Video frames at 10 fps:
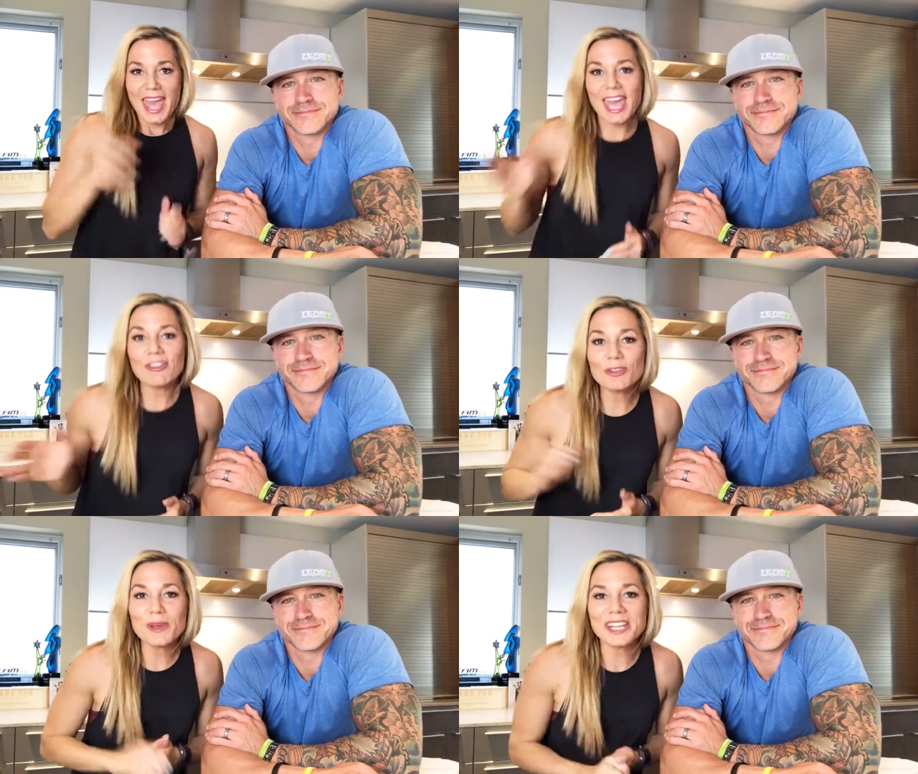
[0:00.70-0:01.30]
Speaker 1: Hey
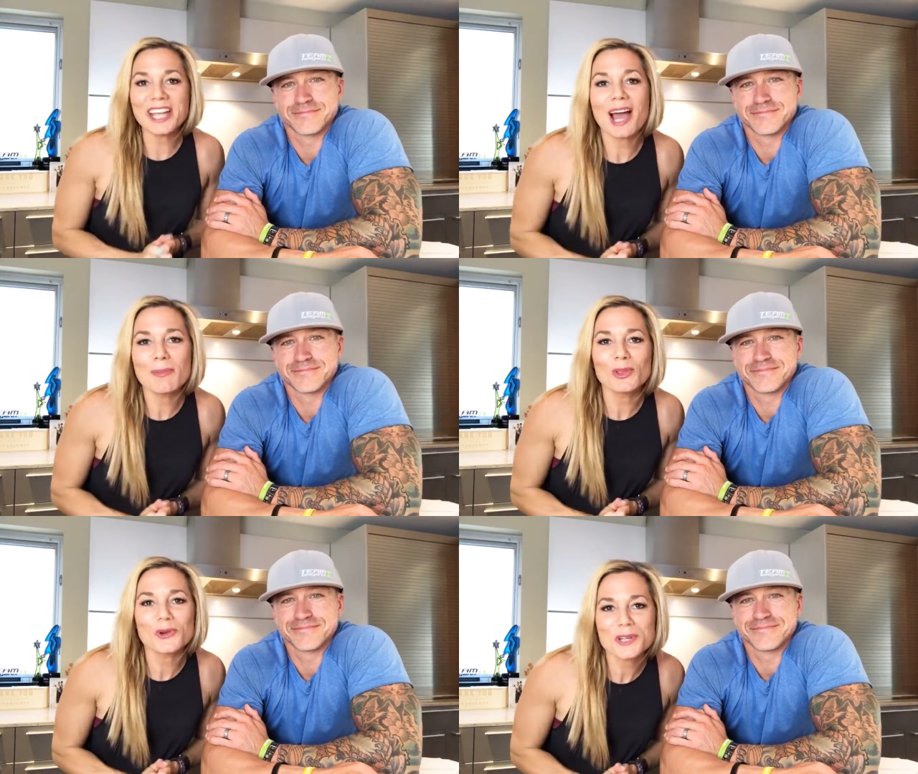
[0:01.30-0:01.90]
everybody,
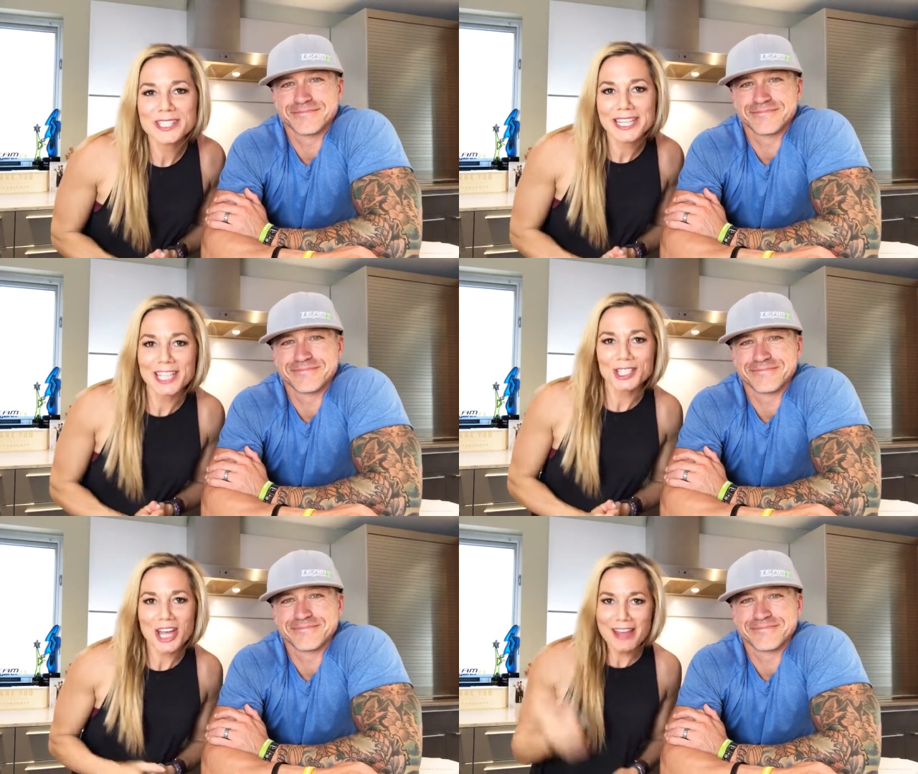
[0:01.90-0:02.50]
I'm Laura
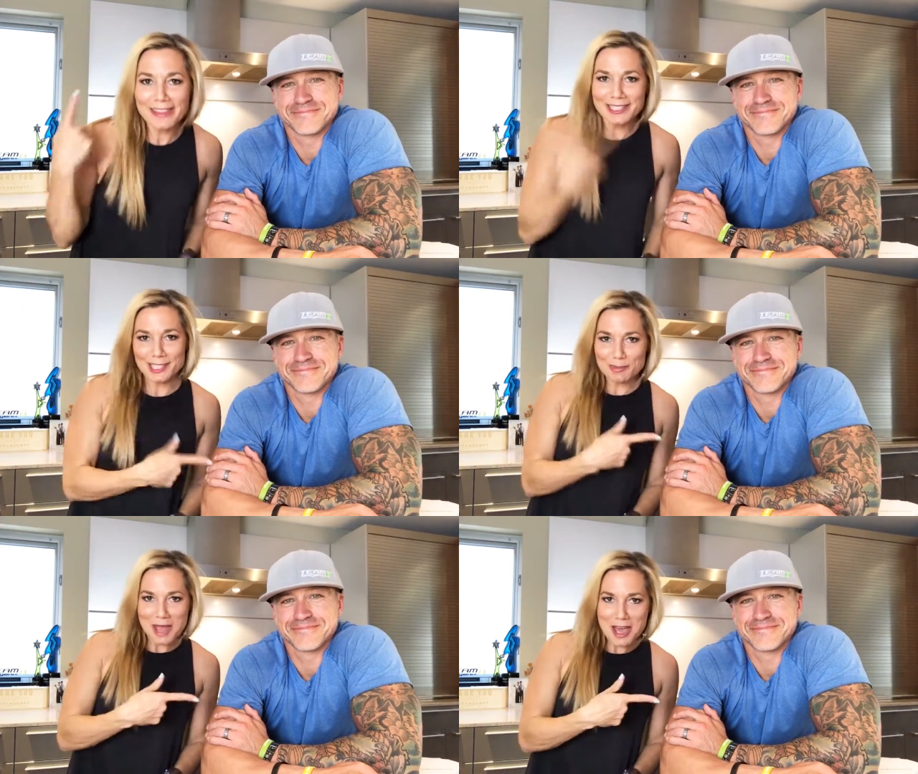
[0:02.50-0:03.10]
St. John. This
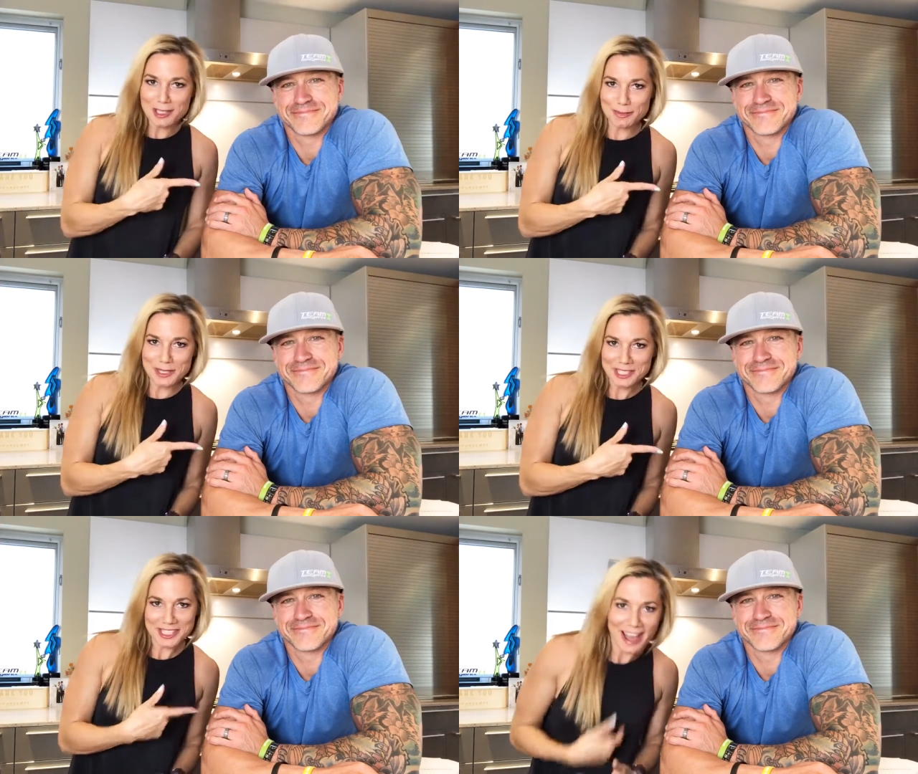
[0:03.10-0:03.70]
is my
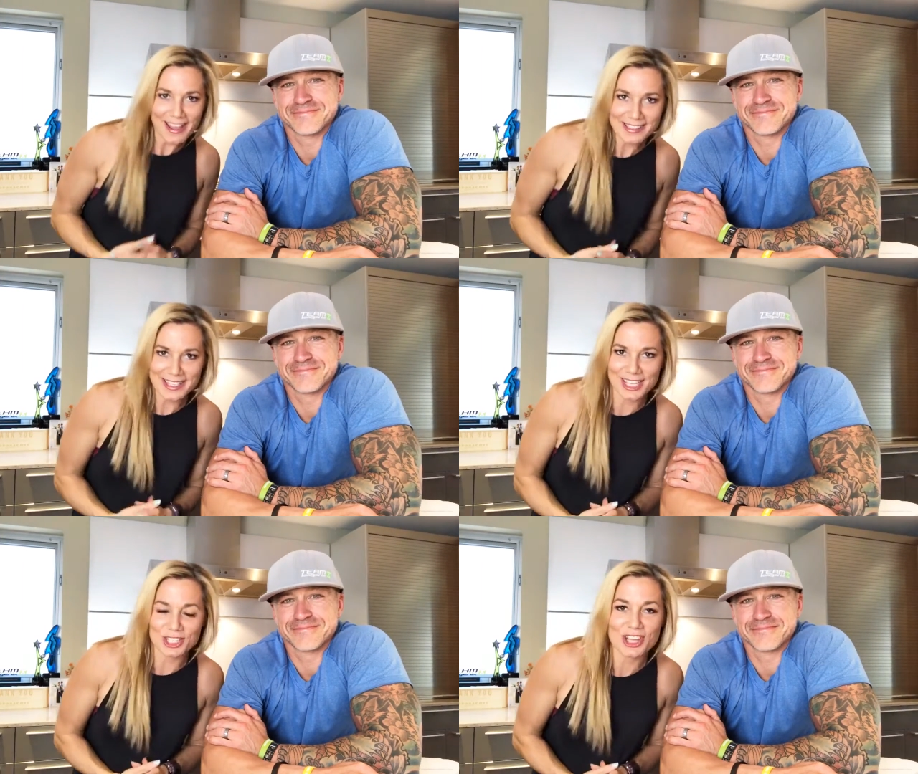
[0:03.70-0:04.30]
husband, Scott
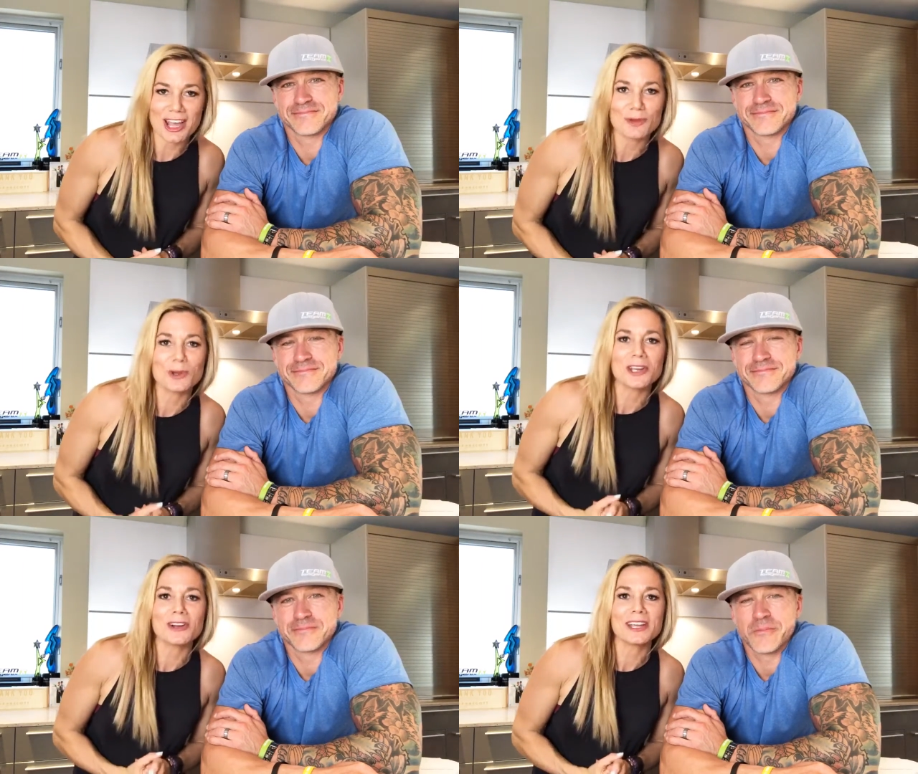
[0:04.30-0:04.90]
St. John.
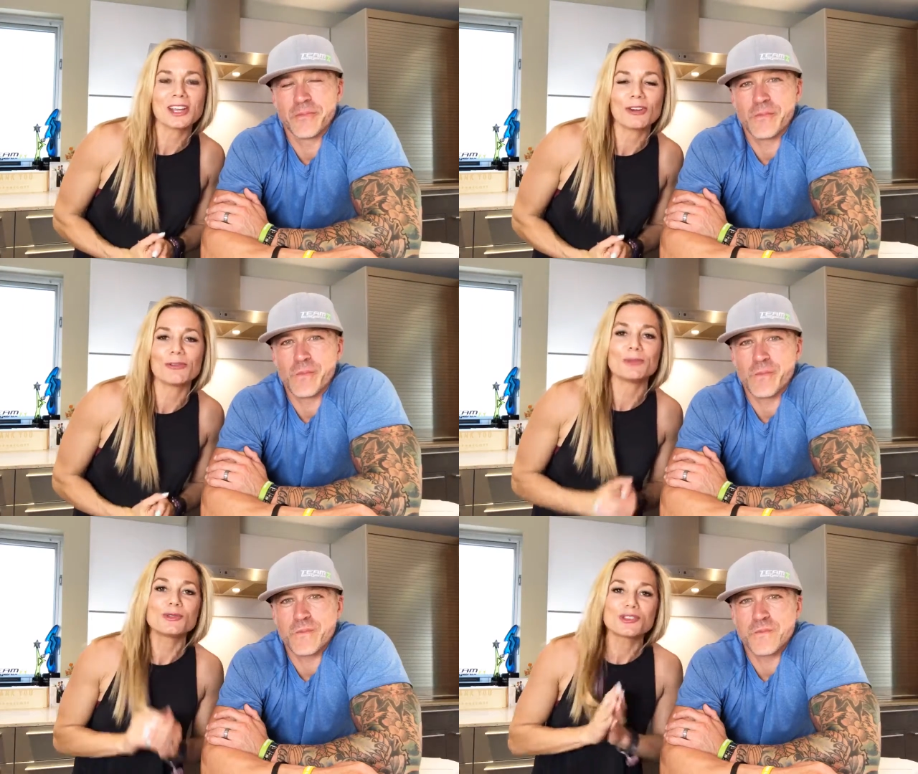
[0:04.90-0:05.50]
We are here
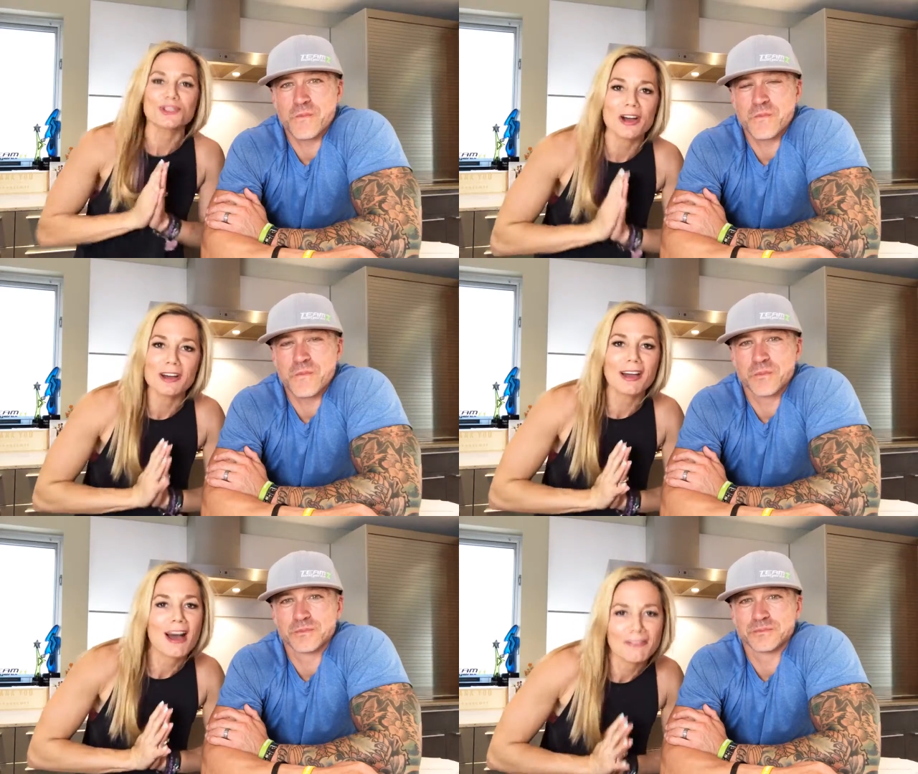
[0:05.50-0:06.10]
from
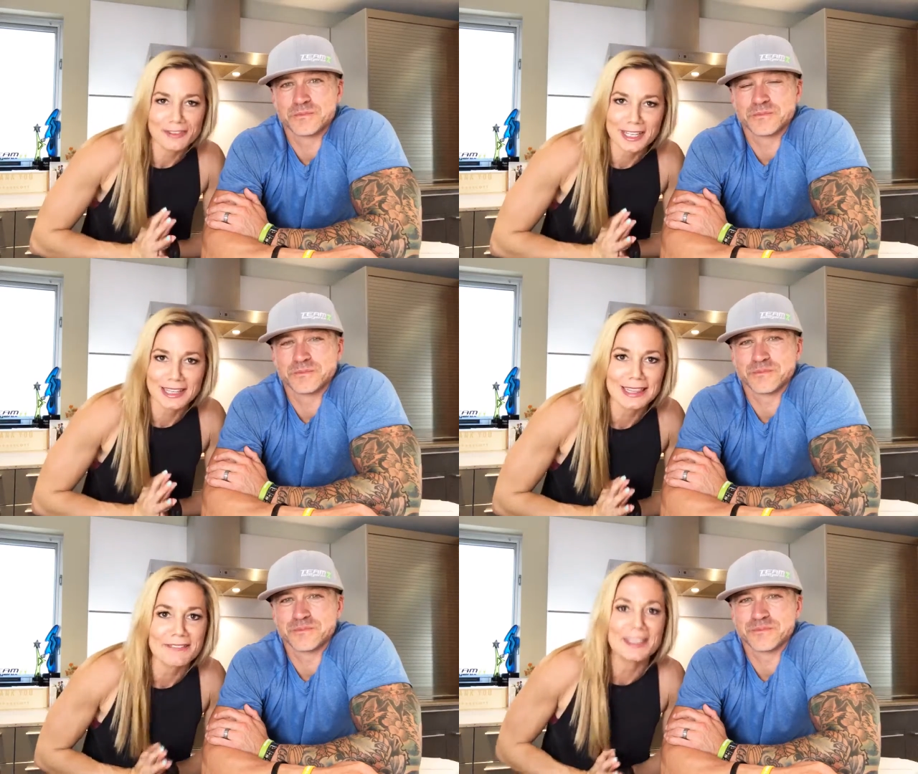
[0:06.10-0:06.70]
Strong
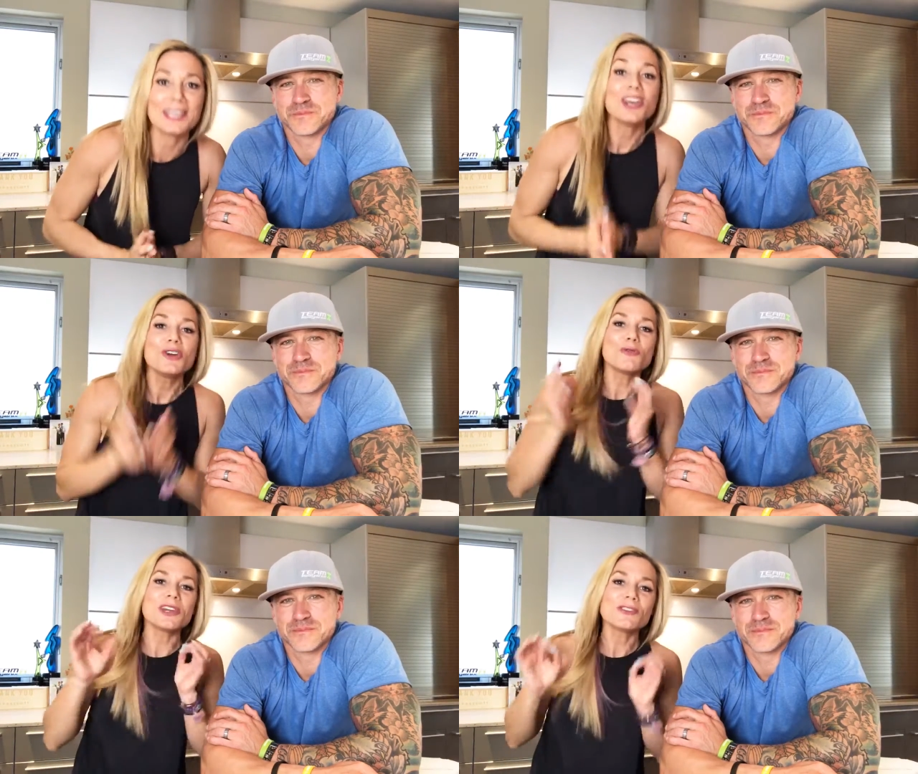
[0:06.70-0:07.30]
Confident Living.
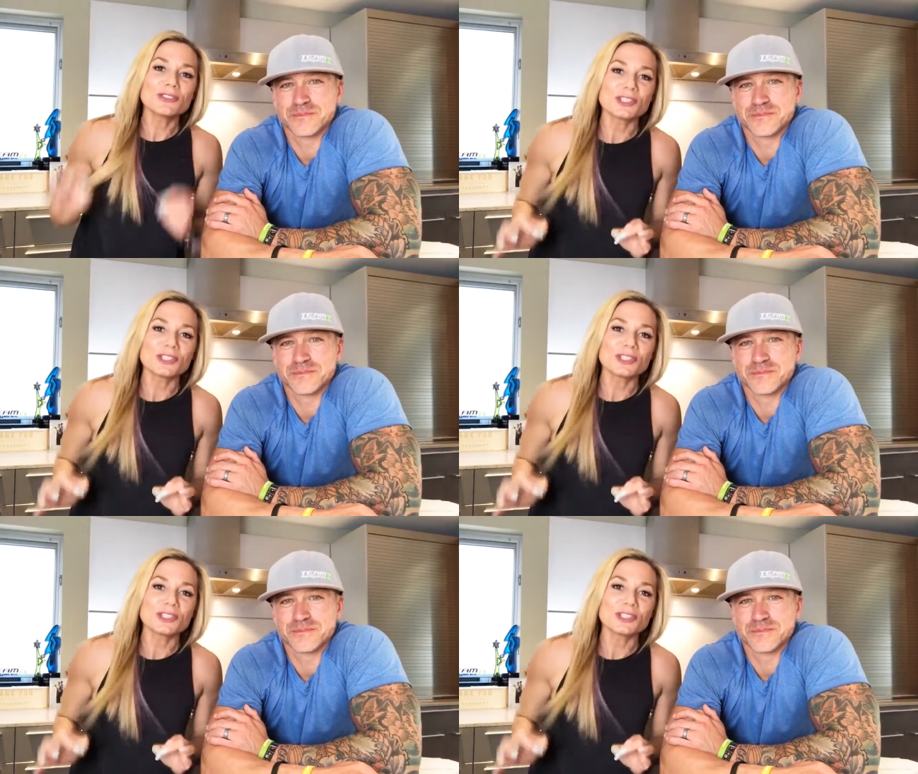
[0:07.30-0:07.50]
We are